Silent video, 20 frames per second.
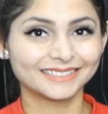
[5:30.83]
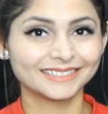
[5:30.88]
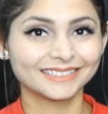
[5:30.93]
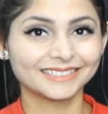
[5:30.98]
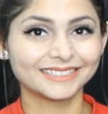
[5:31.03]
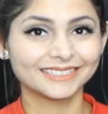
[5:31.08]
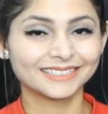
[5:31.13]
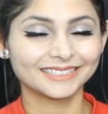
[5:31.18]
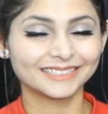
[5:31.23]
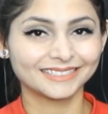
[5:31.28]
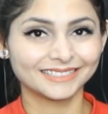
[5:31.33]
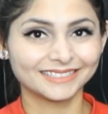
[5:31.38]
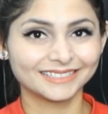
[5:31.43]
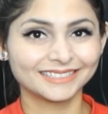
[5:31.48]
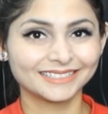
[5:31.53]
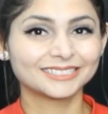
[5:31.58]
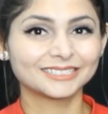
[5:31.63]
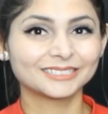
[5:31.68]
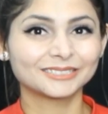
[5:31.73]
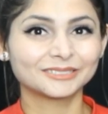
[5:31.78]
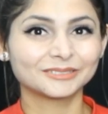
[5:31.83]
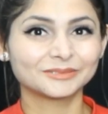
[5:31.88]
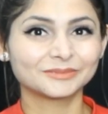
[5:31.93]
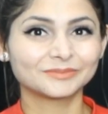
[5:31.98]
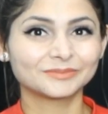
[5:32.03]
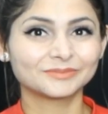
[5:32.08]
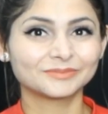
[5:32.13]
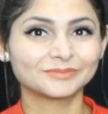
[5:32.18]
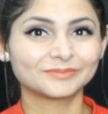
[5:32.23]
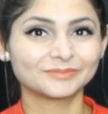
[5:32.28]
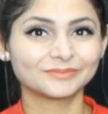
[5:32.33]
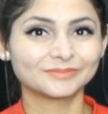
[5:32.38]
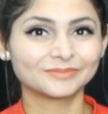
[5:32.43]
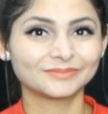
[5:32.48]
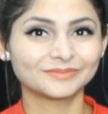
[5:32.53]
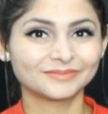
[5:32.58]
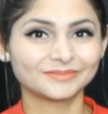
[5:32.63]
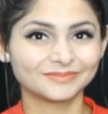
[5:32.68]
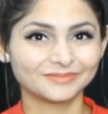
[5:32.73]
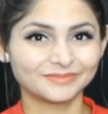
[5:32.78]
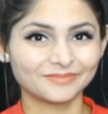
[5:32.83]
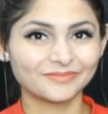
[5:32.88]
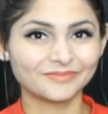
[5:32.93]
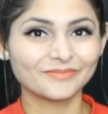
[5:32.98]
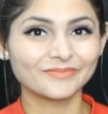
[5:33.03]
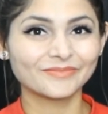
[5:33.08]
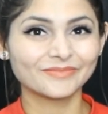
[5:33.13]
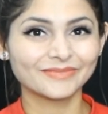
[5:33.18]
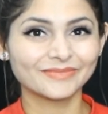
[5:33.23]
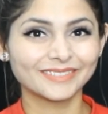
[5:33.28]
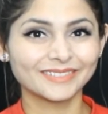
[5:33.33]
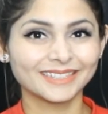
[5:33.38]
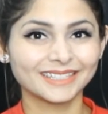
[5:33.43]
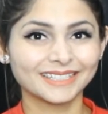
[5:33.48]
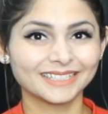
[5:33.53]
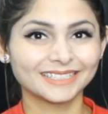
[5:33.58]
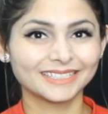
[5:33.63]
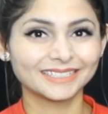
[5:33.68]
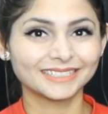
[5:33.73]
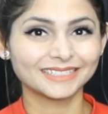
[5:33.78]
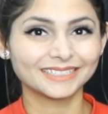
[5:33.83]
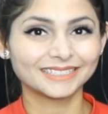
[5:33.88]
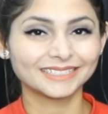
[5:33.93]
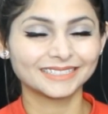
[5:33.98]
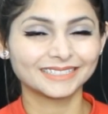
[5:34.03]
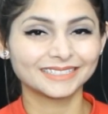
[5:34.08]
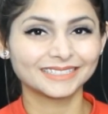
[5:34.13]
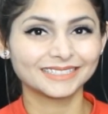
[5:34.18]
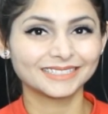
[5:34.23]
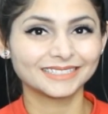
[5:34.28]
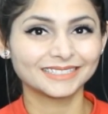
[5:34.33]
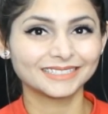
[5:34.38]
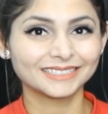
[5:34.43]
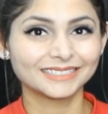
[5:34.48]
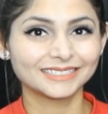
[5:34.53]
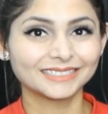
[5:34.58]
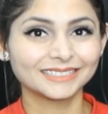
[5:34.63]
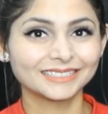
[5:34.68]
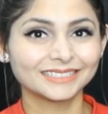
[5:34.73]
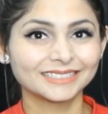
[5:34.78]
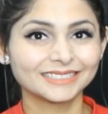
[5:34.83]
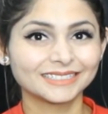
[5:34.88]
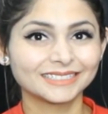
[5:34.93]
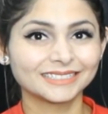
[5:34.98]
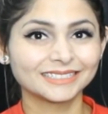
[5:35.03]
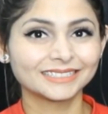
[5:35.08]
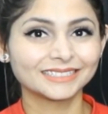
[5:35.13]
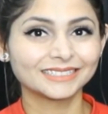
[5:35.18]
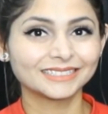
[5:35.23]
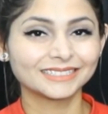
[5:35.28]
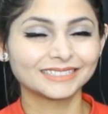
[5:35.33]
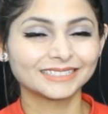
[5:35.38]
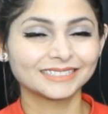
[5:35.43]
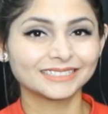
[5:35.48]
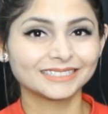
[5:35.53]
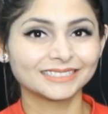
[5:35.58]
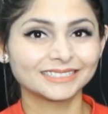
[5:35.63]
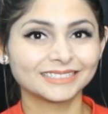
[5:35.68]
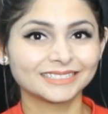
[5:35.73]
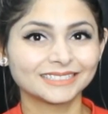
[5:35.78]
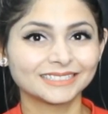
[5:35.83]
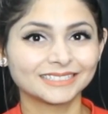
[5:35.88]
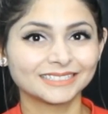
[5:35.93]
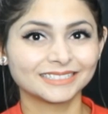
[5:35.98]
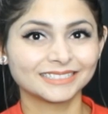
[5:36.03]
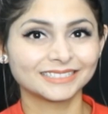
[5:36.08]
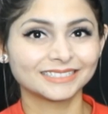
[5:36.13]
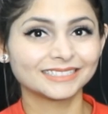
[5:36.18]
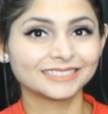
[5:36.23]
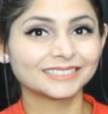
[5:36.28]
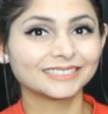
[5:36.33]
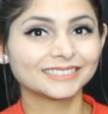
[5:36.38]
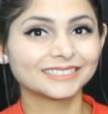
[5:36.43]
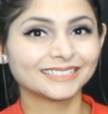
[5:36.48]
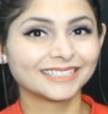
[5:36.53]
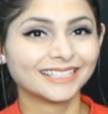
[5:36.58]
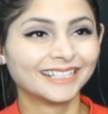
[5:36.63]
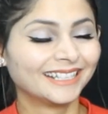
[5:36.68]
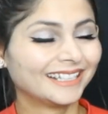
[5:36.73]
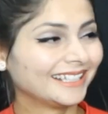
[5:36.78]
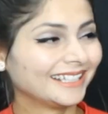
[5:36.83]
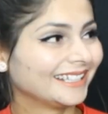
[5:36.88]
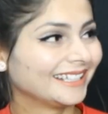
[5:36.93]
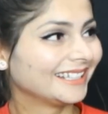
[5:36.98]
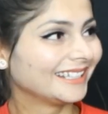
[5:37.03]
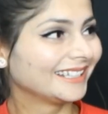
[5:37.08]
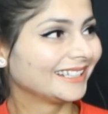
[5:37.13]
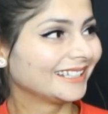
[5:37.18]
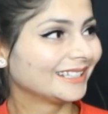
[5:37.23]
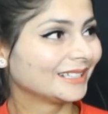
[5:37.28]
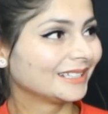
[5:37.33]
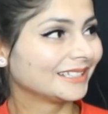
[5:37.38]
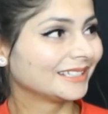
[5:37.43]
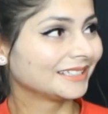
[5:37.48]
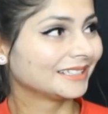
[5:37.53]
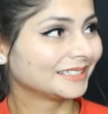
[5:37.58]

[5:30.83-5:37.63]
[no speech]